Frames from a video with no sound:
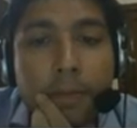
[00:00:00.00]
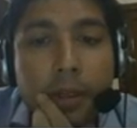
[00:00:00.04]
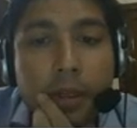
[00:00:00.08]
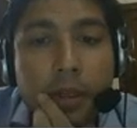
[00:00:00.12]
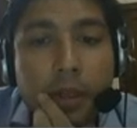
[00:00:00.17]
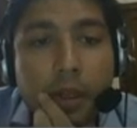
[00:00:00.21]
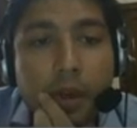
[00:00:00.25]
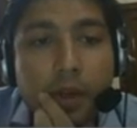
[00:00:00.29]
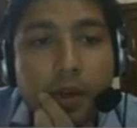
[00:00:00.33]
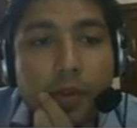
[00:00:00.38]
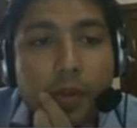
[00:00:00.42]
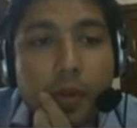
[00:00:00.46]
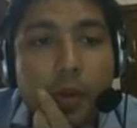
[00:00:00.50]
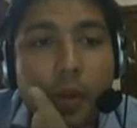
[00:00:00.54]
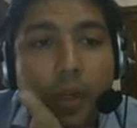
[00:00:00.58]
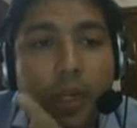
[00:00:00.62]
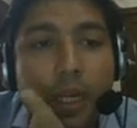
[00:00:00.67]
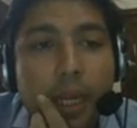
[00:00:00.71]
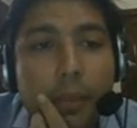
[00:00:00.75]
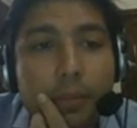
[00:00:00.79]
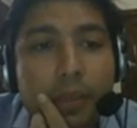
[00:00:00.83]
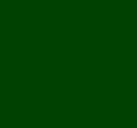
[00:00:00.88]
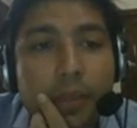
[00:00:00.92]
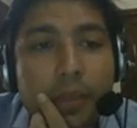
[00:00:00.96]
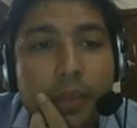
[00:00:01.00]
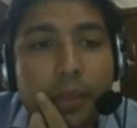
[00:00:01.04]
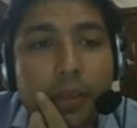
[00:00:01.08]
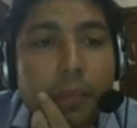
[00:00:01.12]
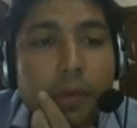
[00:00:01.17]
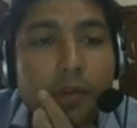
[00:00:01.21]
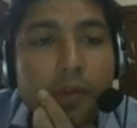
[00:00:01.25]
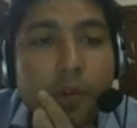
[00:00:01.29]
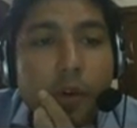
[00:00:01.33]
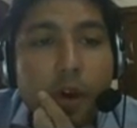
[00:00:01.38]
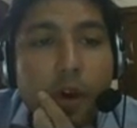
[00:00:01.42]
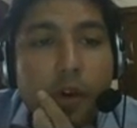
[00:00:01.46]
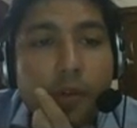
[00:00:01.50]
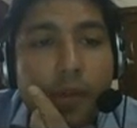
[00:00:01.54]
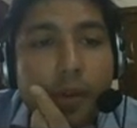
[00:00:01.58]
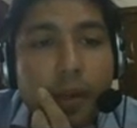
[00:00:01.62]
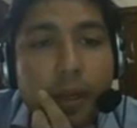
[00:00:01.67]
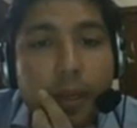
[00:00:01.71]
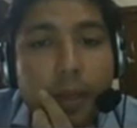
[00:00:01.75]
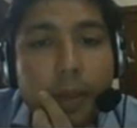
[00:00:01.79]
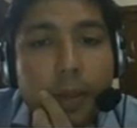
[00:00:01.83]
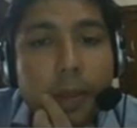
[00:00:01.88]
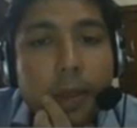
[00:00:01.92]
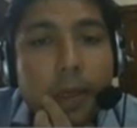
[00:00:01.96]
Now if you keep this cup of
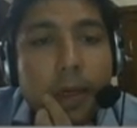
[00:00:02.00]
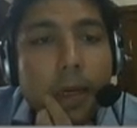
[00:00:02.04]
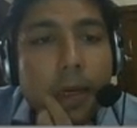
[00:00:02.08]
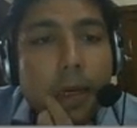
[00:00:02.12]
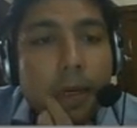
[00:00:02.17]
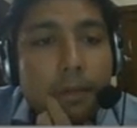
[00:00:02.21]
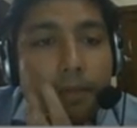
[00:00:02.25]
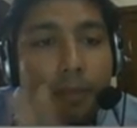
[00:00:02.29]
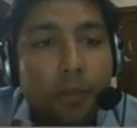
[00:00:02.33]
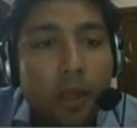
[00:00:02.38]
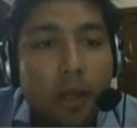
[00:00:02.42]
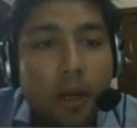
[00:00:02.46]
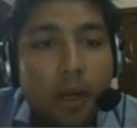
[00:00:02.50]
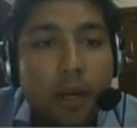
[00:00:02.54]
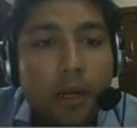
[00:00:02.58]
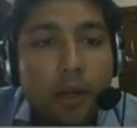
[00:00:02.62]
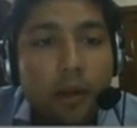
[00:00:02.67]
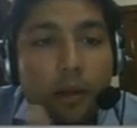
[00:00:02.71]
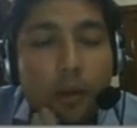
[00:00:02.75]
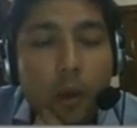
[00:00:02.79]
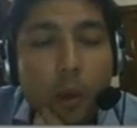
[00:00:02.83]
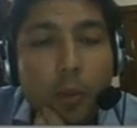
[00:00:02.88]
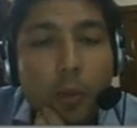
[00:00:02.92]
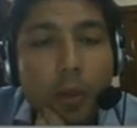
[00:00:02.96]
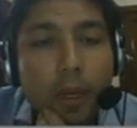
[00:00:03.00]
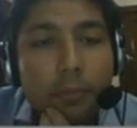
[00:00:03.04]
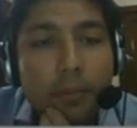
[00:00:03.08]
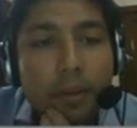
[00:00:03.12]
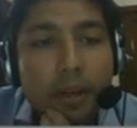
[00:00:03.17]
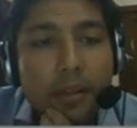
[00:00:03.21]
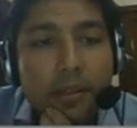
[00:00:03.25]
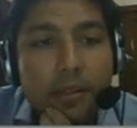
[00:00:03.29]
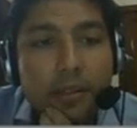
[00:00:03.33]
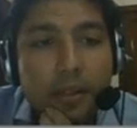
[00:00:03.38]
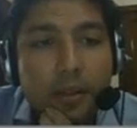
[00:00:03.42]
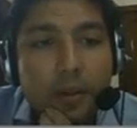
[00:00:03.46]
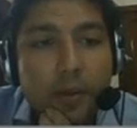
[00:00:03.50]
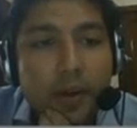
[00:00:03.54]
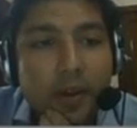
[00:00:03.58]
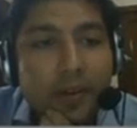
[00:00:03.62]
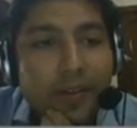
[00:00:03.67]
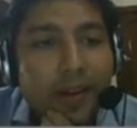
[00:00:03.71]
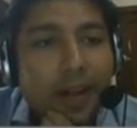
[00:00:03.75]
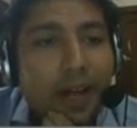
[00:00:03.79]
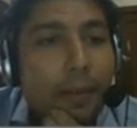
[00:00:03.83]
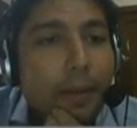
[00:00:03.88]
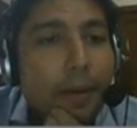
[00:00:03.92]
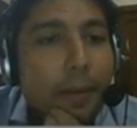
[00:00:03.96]
coffee at room temperature, what
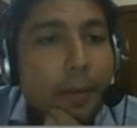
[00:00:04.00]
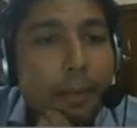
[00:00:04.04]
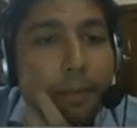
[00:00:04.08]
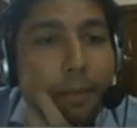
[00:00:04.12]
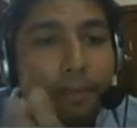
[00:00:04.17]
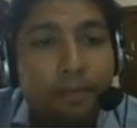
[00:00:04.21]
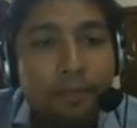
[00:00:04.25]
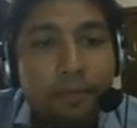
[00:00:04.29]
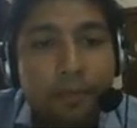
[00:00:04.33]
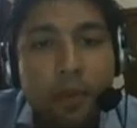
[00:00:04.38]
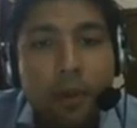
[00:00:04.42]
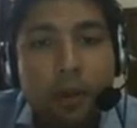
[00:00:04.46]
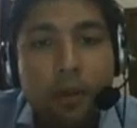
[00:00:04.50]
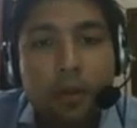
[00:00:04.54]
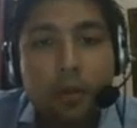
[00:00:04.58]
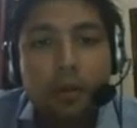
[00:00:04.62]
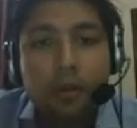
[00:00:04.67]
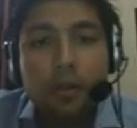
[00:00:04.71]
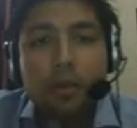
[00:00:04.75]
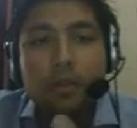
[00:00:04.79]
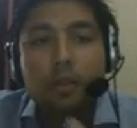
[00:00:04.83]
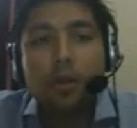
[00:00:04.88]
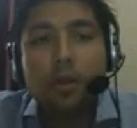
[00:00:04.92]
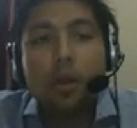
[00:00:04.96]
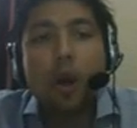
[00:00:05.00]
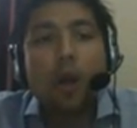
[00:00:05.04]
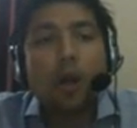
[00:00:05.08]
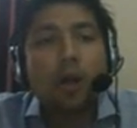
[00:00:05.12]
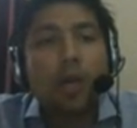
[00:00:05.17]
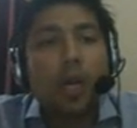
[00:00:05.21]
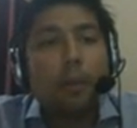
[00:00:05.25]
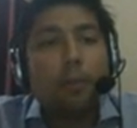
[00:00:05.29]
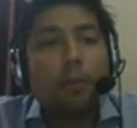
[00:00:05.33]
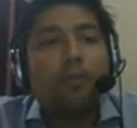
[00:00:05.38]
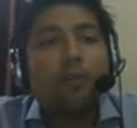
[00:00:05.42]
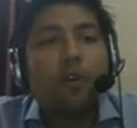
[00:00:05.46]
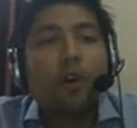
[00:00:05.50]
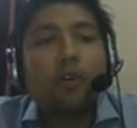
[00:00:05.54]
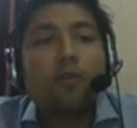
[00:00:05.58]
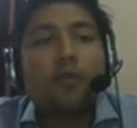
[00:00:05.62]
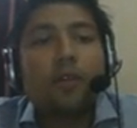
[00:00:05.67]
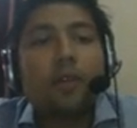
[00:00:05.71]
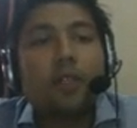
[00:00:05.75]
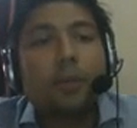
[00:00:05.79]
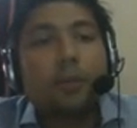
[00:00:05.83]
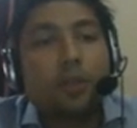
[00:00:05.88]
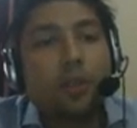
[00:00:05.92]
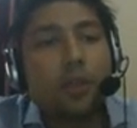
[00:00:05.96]
will happen? This hot cup of coffee.
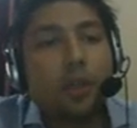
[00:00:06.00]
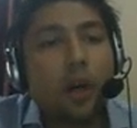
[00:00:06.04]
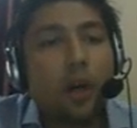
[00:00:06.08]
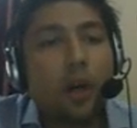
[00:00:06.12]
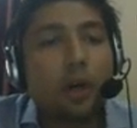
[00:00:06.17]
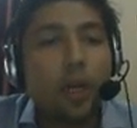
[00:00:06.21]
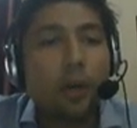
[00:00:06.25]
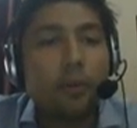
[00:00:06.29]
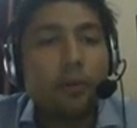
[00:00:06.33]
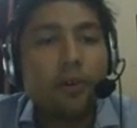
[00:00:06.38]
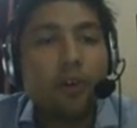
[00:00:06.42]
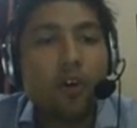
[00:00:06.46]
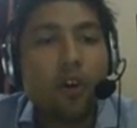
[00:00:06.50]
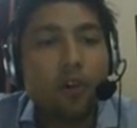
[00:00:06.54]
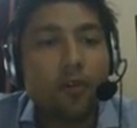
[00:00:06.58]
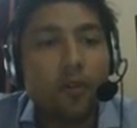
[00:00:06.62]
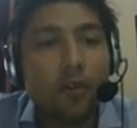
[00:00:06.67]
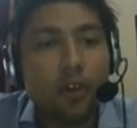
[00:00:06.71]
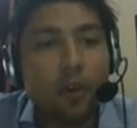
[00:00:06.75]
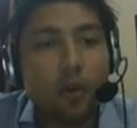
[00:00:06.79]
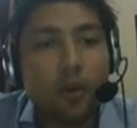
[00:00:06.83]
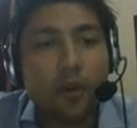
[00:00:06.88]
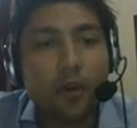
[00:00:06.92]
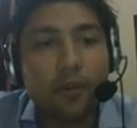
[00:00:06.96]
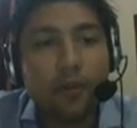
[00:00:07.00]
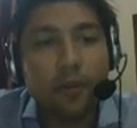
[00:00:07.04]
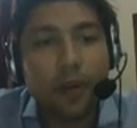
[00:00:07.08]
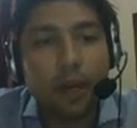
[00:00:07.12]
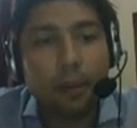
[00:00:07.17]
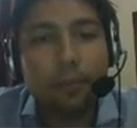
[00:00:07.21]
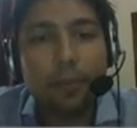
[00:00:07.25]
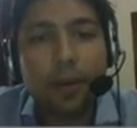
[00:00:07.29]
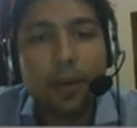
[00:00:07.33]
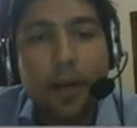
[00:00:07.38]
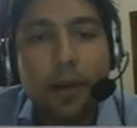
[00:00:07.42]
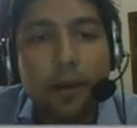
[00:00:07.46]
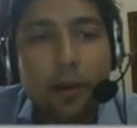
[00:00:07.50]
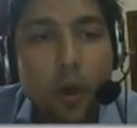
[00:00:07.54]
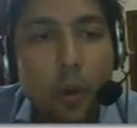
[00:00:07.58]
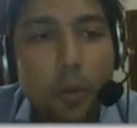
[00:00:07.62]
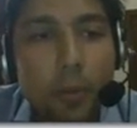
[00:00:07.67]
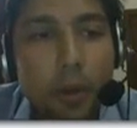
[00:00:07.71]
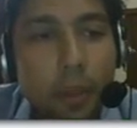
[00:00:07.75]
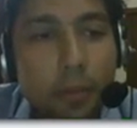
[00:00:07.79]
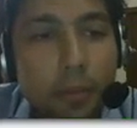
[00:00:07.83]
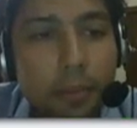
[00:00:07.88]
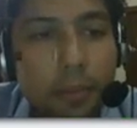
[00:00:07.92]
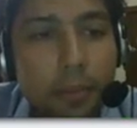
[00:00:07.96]
Suppose a hot cup of coffee you have kept at room
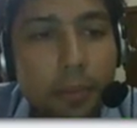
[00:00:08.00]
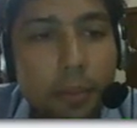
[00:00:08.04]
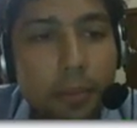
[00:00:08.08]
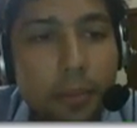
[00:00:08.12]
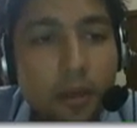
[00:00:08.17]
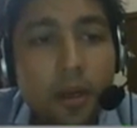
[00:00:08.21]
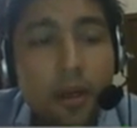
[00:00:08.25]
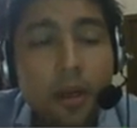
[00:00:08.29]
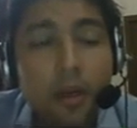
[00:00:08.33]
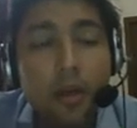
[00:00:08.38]
temperature.